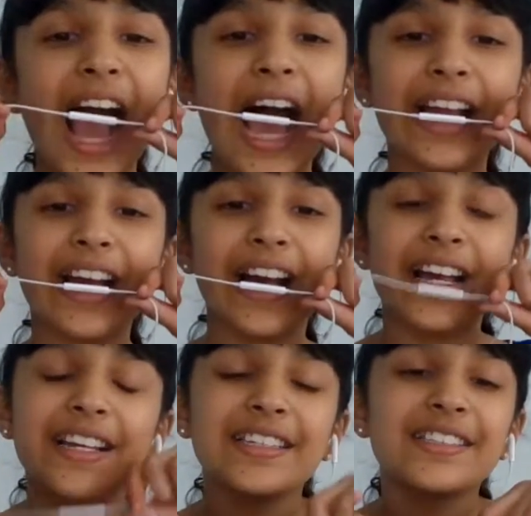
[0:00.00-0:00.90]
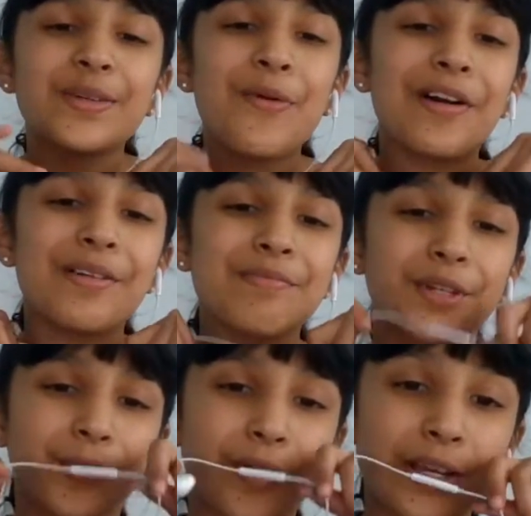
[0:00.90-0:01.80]
Hi guys, welcome
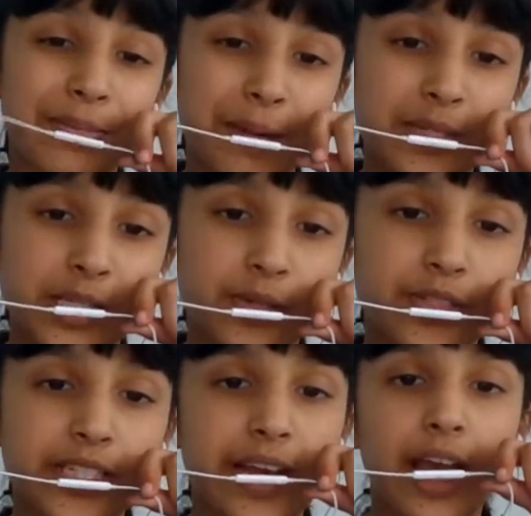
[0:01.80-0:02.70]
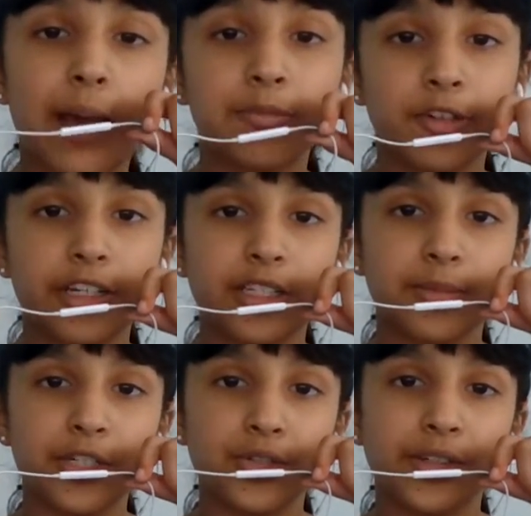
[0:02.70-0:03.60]
to Growing Baby. So today I'm going to
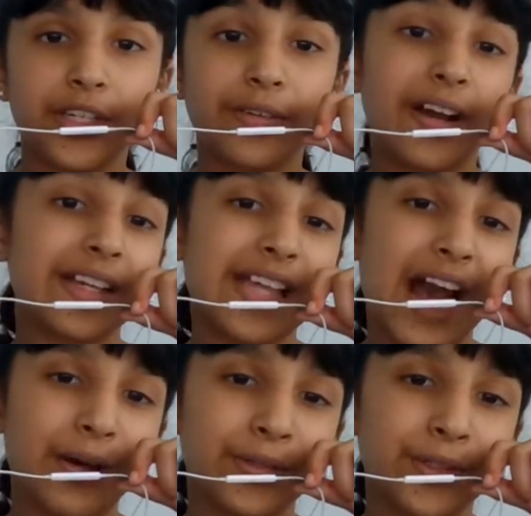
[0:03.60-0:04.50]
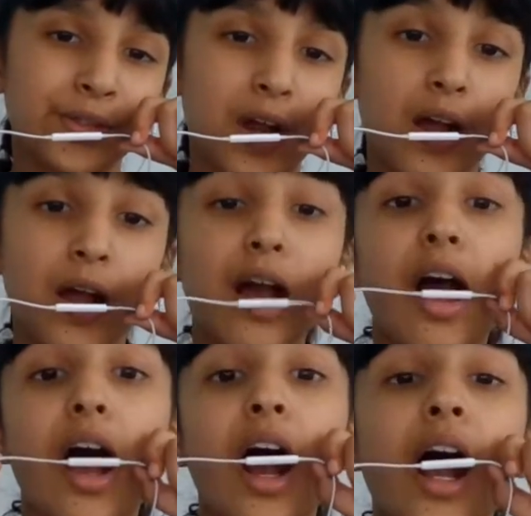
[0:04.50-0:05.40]
be showing you guys how to draw
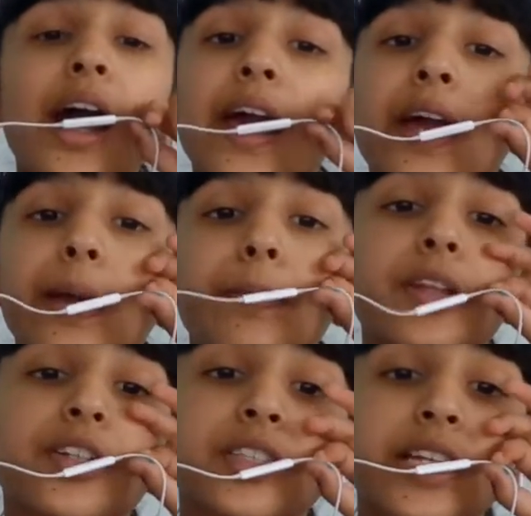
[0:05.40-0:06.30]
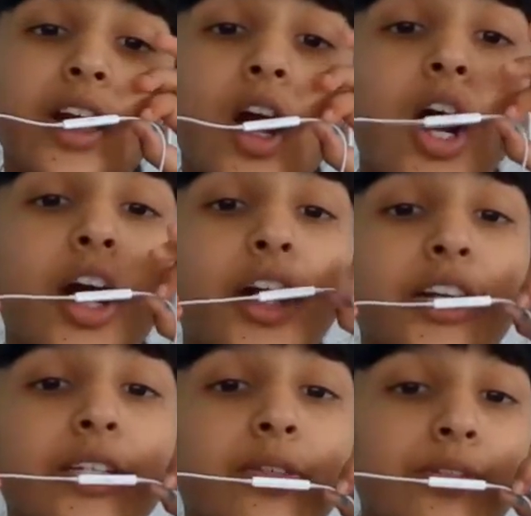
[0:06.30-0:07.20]
a Mother's Day
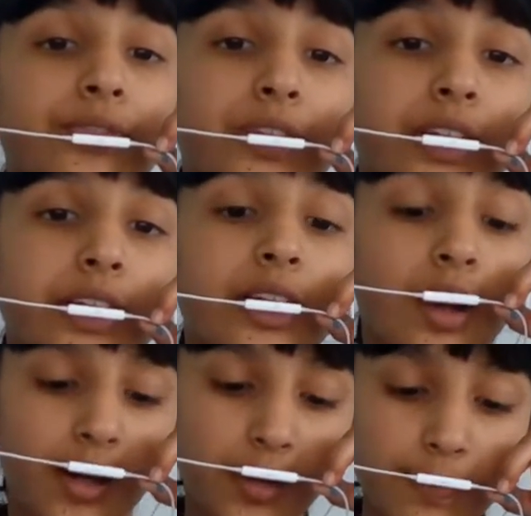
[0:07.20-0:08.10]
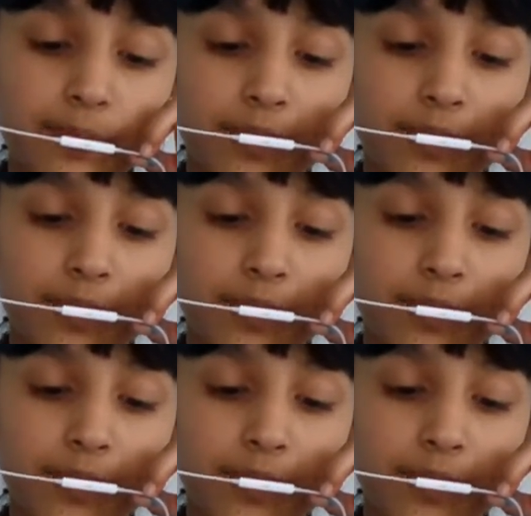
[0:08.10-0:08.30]
card graffiti art